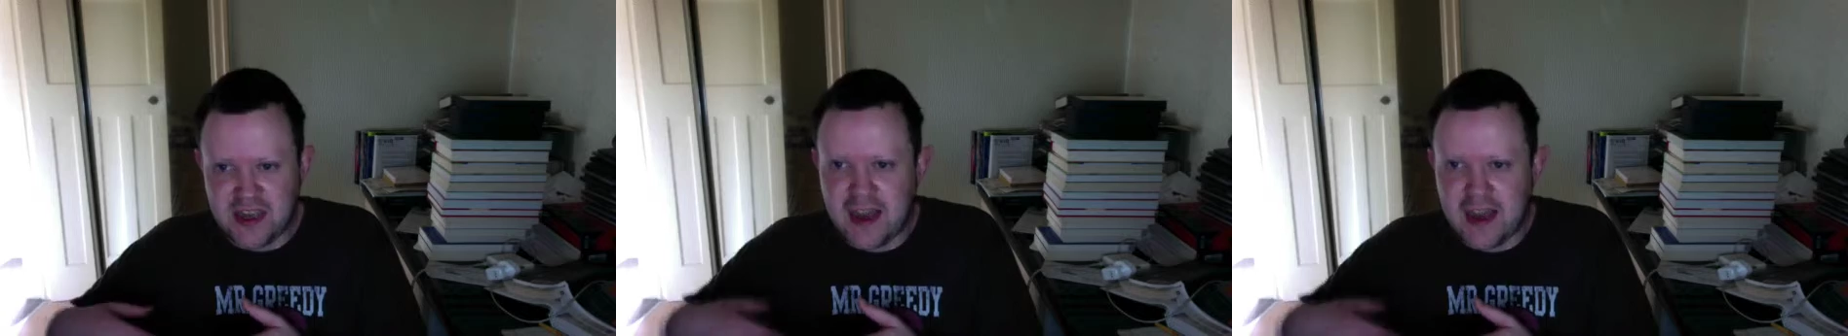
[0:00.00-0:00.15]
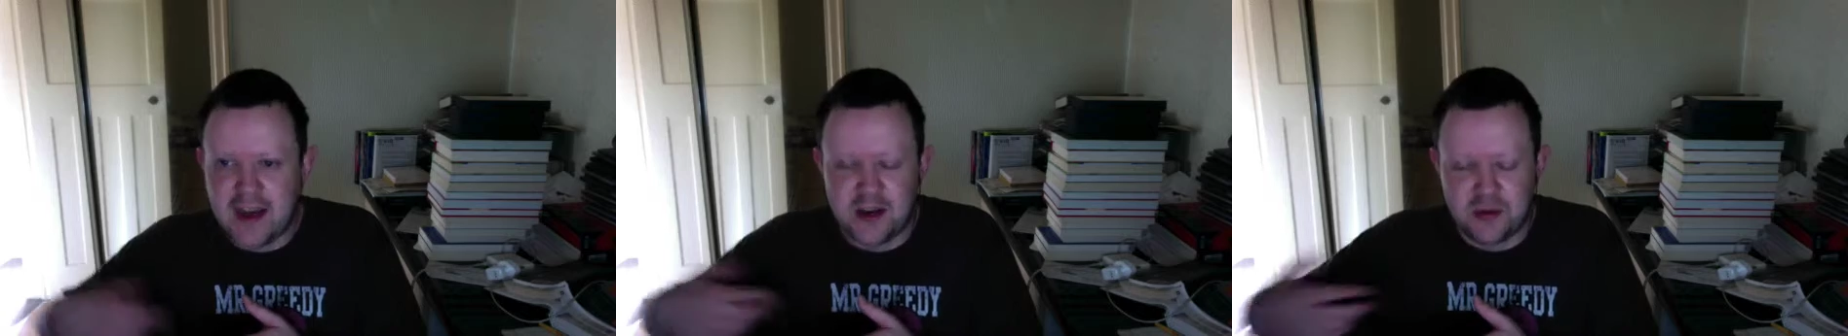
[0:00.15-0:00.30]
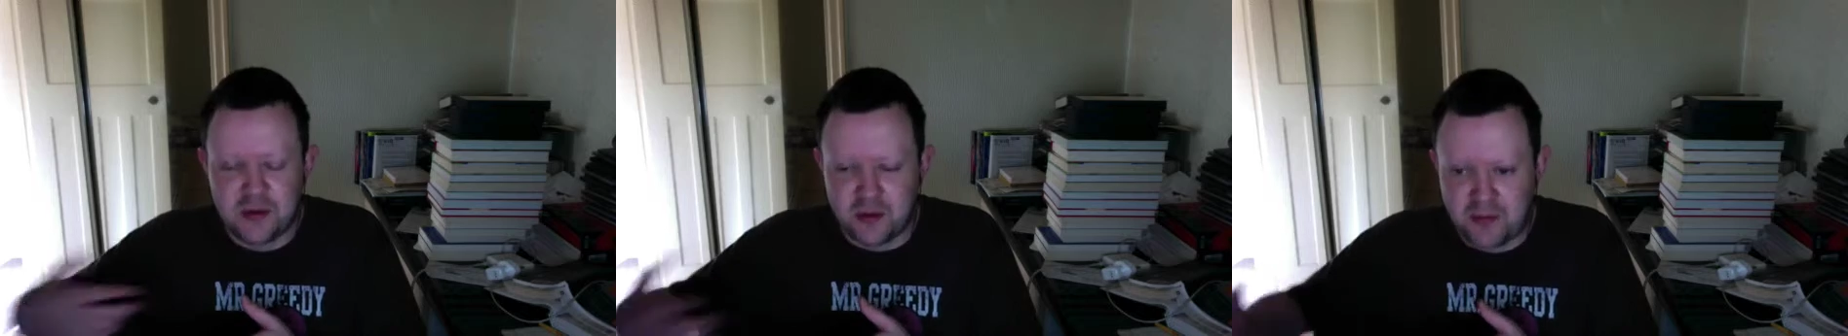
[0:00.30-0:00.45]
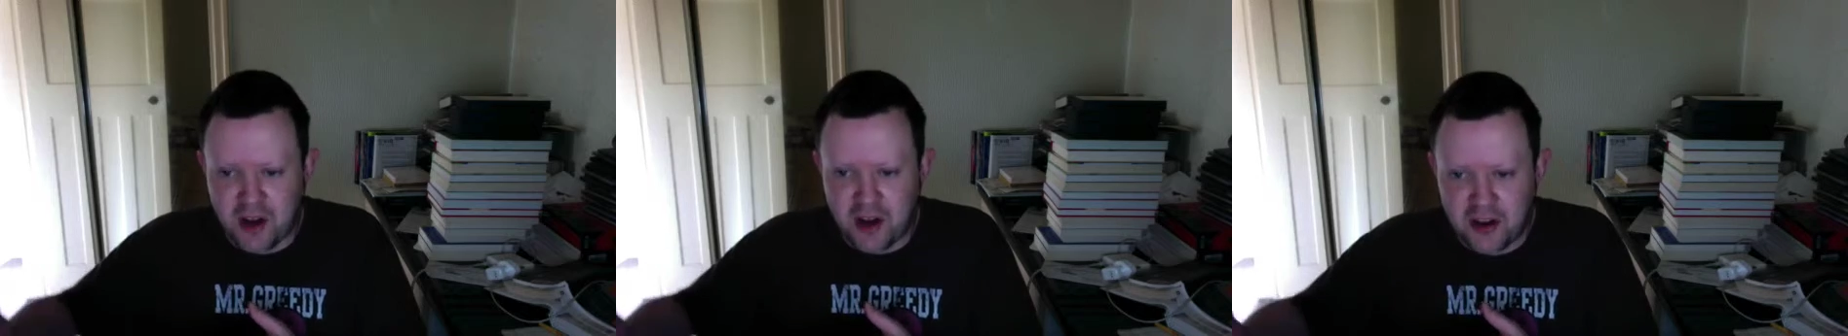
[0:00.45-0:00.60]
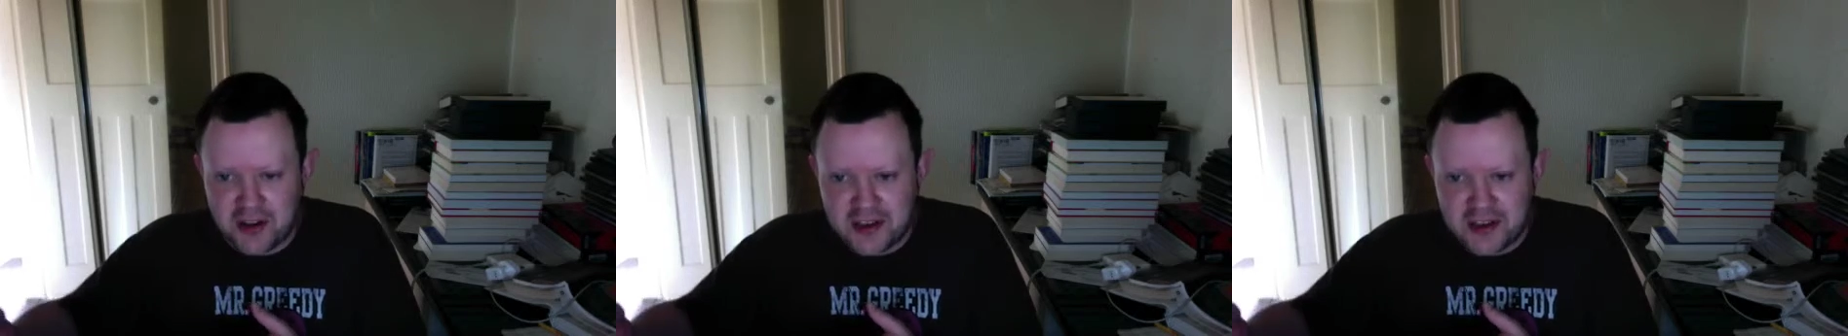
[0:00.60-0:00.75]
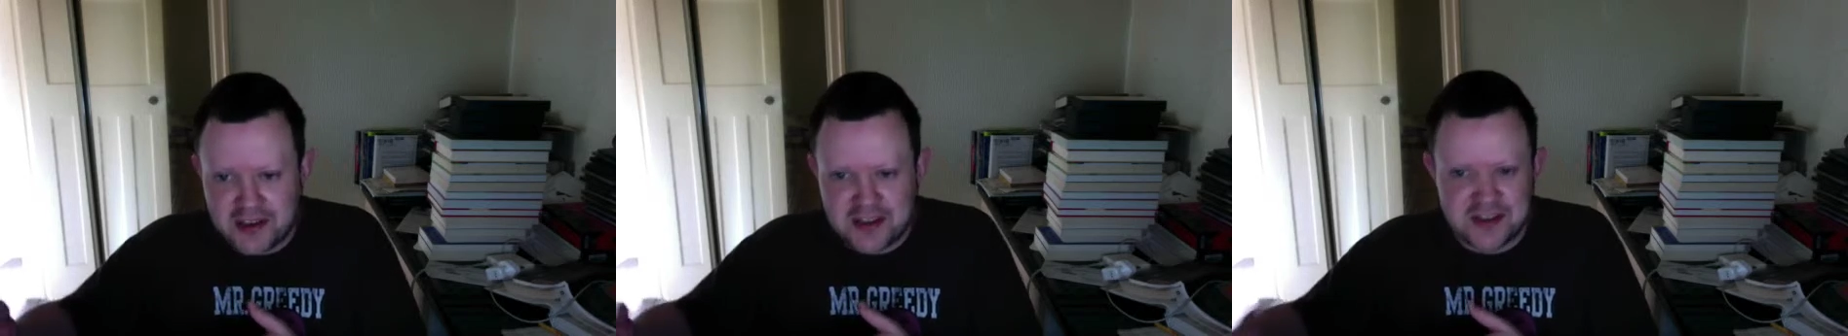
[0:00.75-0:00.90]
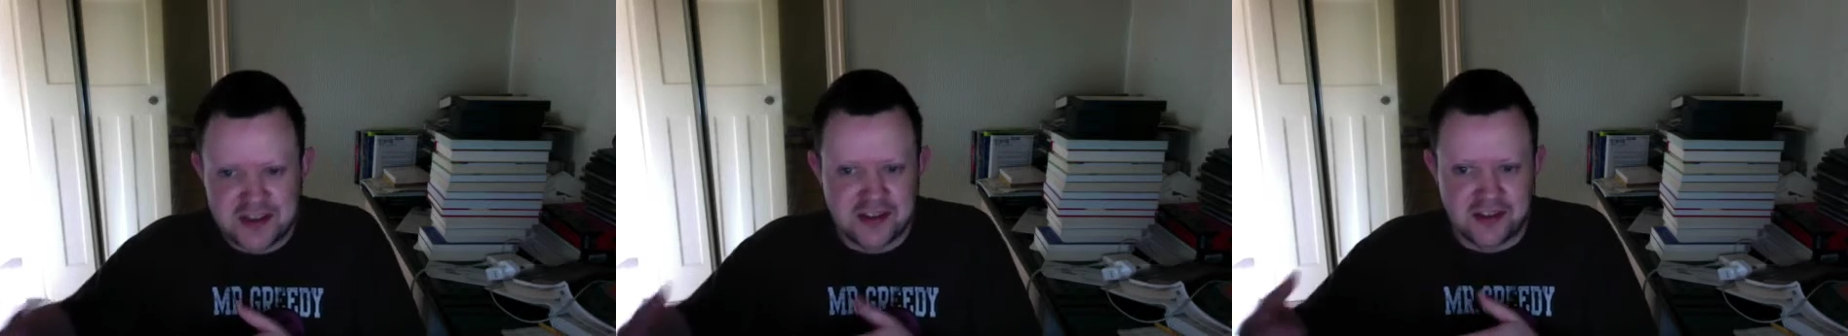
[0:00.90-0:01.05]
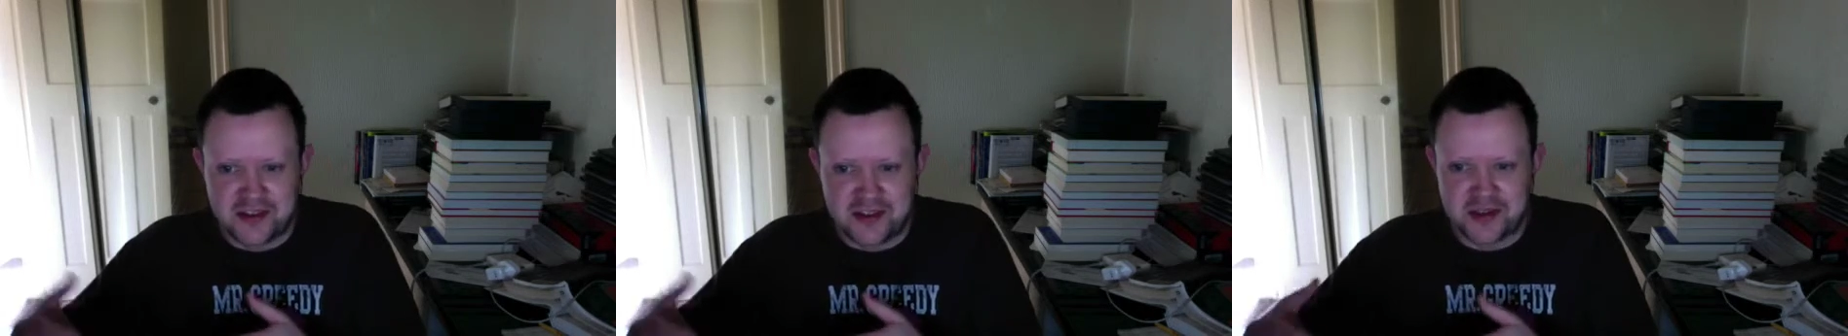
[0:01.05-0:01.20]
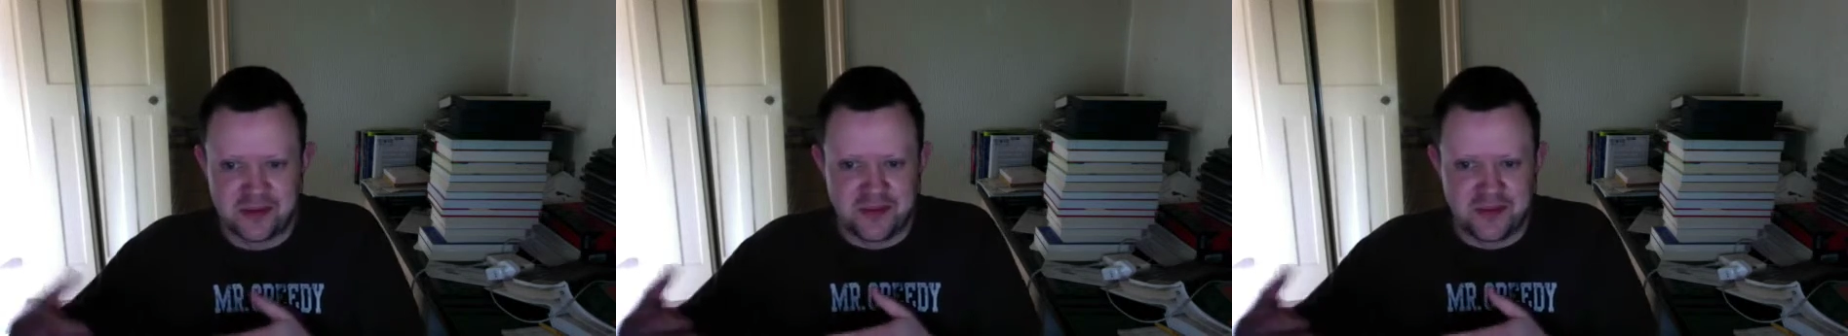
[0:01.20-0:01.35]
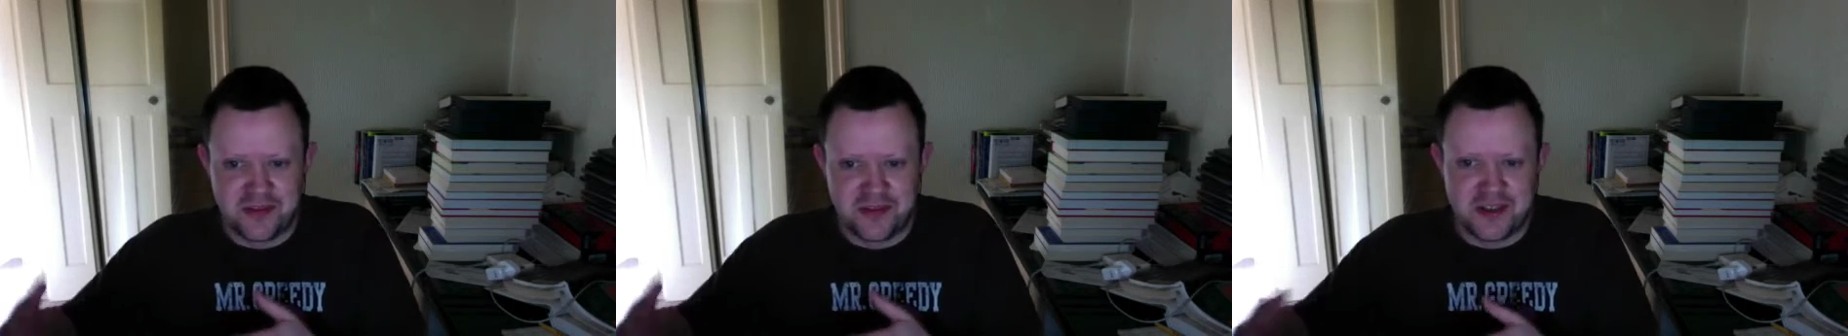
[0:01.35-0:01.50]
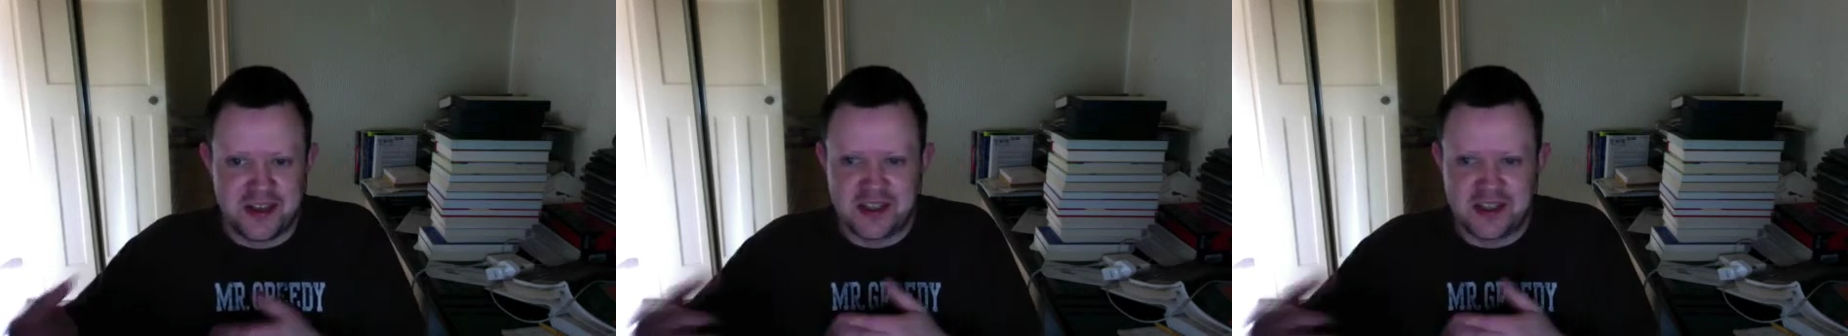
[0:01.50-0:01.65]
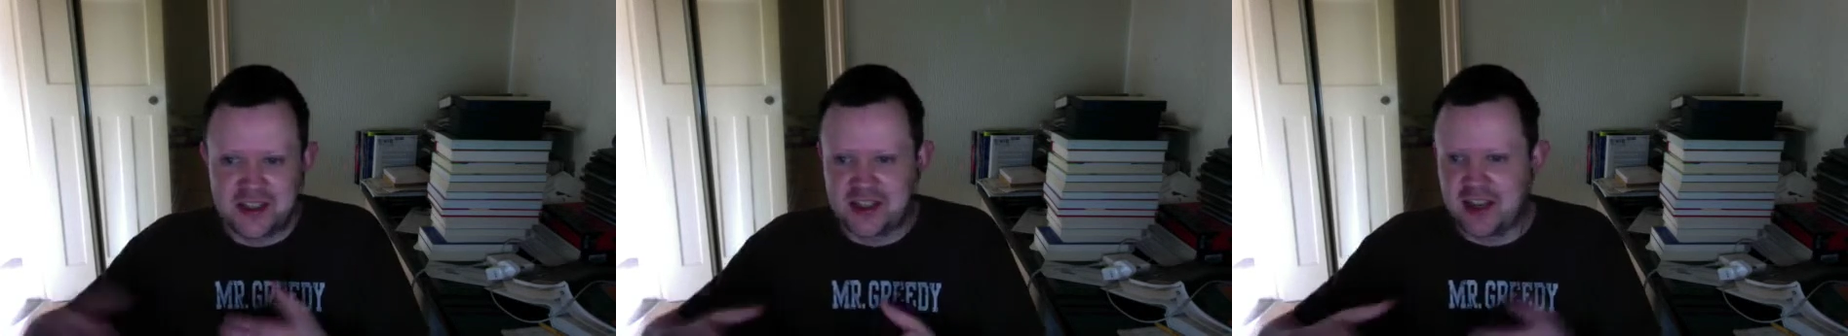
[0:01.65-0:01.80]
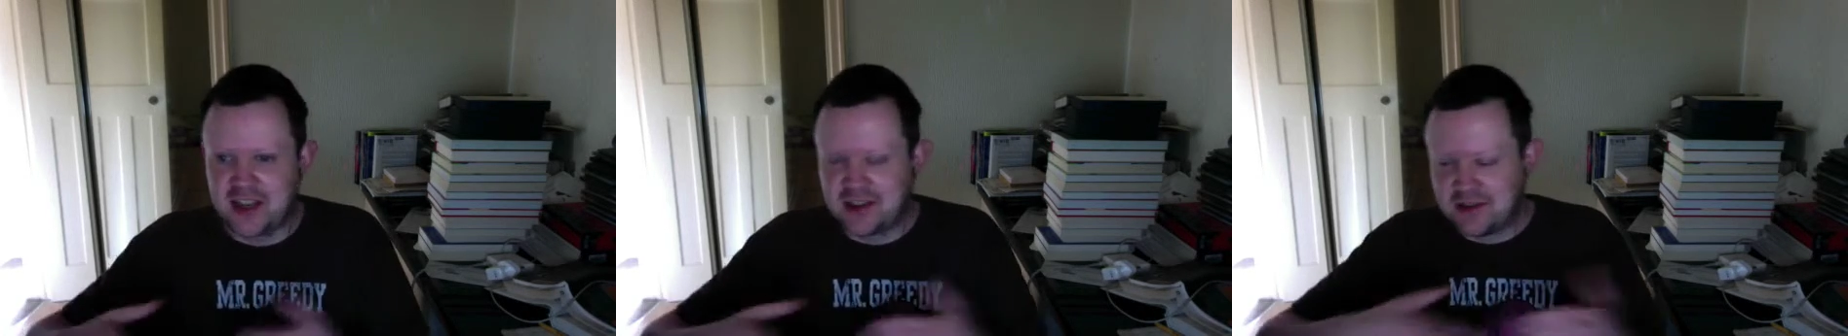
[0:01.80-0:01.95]
aquaponics or something
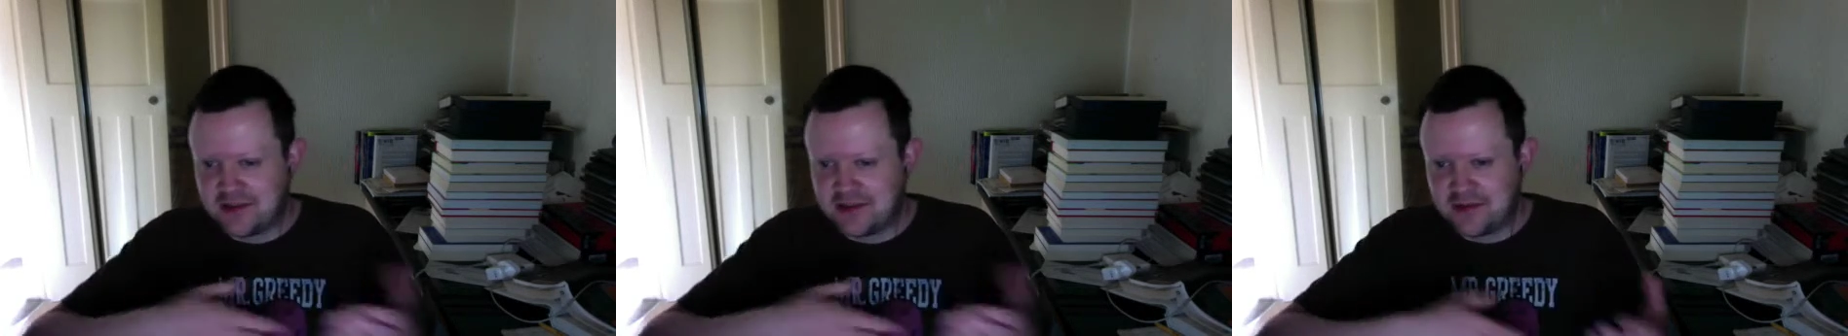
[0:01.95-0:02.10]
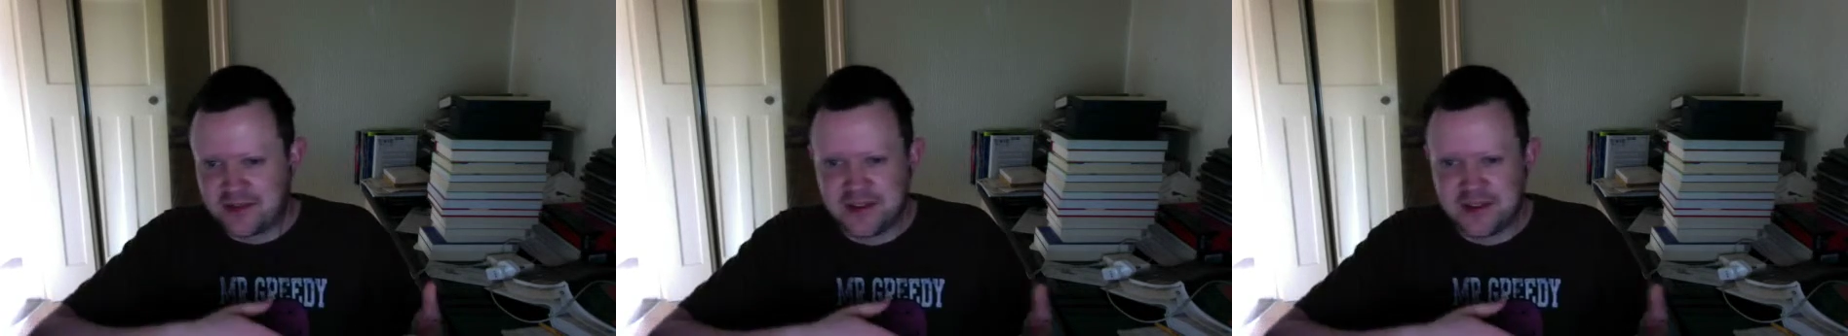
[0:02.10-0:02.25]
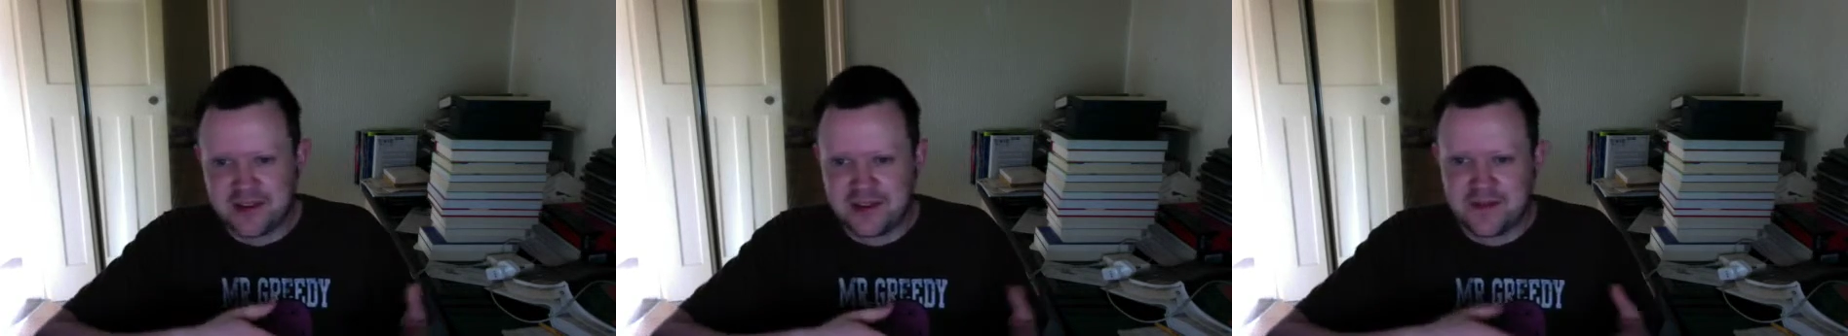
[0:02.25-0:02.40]
instead of